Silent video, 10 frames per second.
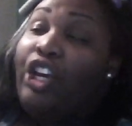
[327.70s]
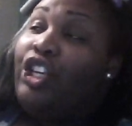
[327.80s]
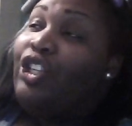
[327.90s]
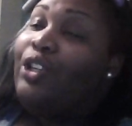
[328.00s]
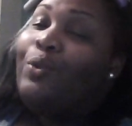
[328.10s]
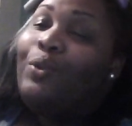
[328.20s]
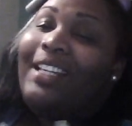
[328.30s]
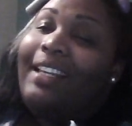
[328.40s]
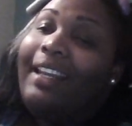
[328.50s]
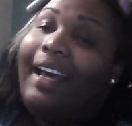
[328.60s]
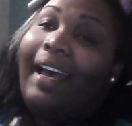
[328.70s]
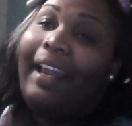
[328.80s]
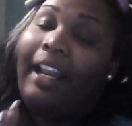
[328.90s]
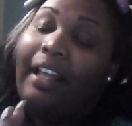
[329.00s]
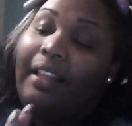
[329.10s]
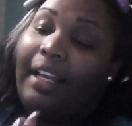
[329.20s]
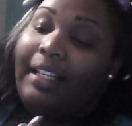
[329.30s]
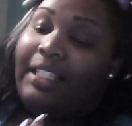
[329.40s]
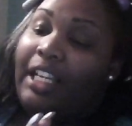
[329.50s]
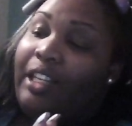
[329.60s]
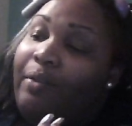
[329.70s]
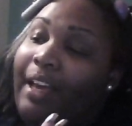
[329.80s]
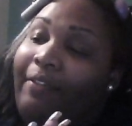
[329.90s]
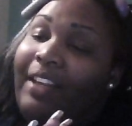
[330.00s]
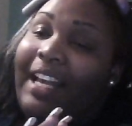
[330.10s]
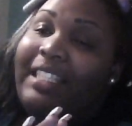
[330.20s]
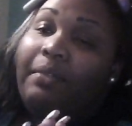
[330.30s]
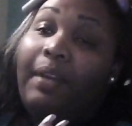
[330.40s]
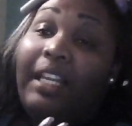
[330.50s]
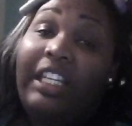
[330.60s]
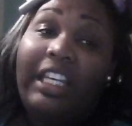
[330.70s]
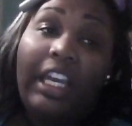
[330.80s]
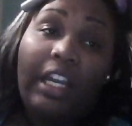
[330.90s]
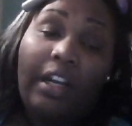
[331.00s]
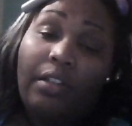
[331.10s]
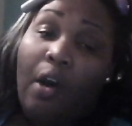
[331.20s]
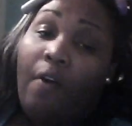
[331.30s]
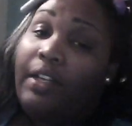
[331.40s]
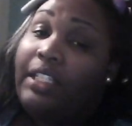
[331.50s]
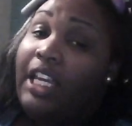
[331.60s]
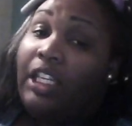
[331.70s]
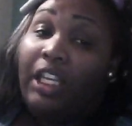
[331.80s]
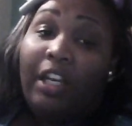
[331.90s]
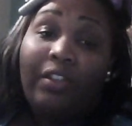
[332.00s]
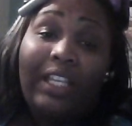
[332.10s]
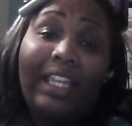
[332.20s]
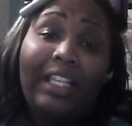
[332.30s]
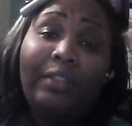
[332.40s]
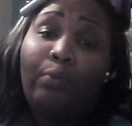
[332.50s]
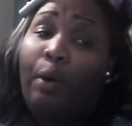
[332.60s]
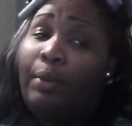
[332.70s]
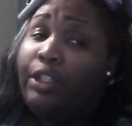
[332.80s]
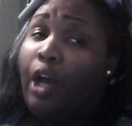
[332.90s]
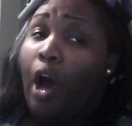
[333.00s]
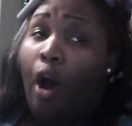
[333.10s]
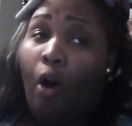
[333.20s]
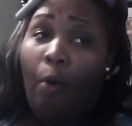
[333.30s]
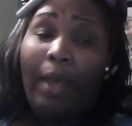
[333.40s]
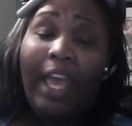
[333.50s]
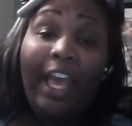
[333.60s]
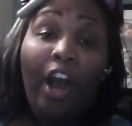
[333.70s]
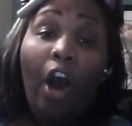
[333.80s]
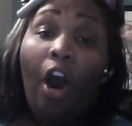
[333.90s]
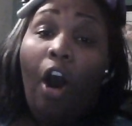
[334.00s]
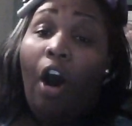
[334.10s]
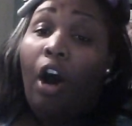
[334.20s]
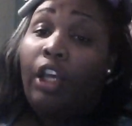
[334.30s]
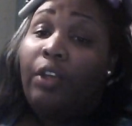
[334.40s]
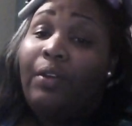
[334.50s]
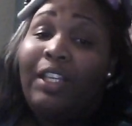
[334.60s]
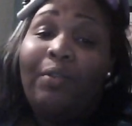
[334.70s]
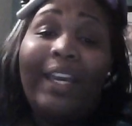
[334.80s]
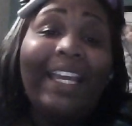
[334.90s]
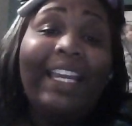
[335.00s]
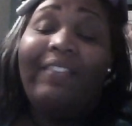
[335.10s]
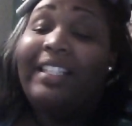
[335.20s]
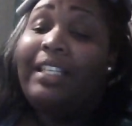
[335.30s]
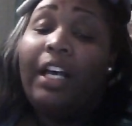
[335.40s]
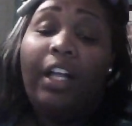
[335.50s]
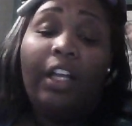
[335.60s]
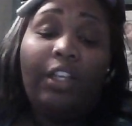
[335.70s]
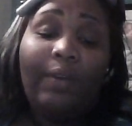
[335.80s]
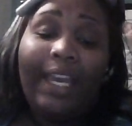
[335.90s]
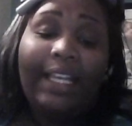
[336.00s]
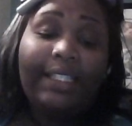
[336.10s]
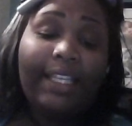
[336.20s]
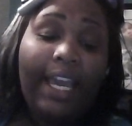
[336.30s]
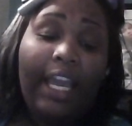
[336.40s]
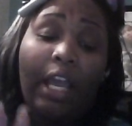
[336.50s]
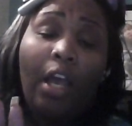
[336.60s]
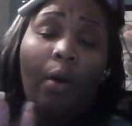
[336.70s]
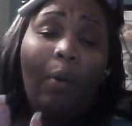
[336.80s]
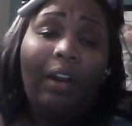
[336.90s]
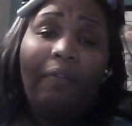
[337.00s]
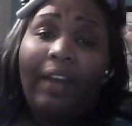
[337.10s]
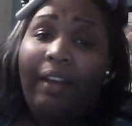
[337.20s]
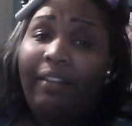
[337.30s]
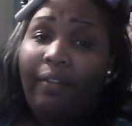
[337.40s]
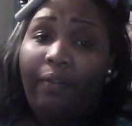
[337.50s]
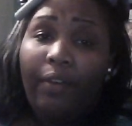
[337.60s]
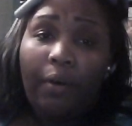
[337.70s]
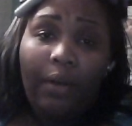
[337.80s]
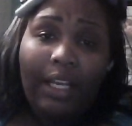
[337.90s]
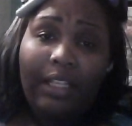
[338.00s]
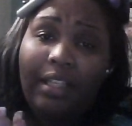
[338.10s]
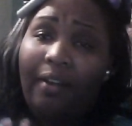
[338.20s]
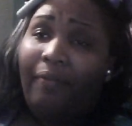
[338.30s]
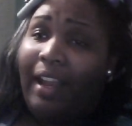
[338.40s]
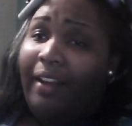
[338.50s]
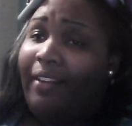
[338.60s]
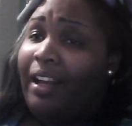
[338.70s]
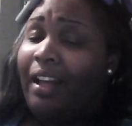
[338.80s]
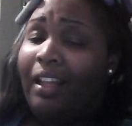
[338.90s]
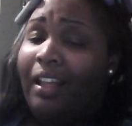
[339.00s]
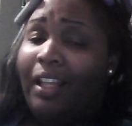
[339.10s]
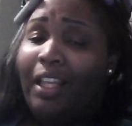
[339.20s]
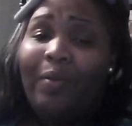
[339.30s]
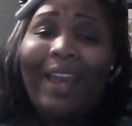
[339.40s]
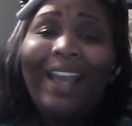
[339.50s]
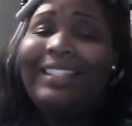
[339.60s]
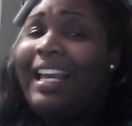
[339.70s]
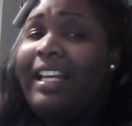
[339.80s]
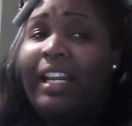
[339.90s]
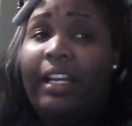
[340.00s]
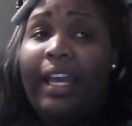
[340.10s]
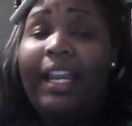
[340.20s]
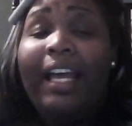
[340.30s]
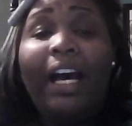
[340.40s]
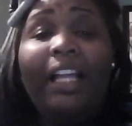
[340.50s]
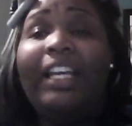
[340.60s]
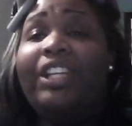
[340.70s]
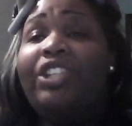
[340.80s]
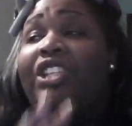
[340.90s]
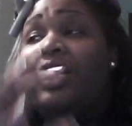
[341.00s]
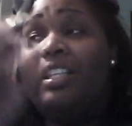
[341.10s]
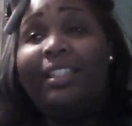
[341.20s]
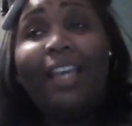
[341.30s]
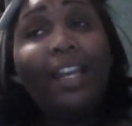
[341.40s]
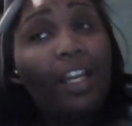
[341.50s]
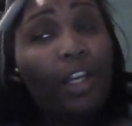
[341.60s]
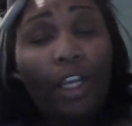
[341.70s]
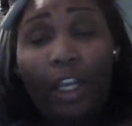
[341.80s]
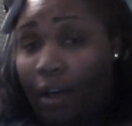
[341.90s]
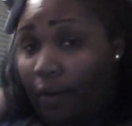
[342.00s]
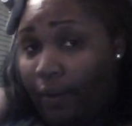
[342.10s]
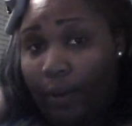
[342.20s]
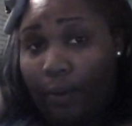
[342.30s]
You did not, like I said, you have not spent years, over 10 years in this woman's home. All you can't even tell, you can't say what her favorite food is, her favorite color. You can't say none of that unless she didn't said it in an interview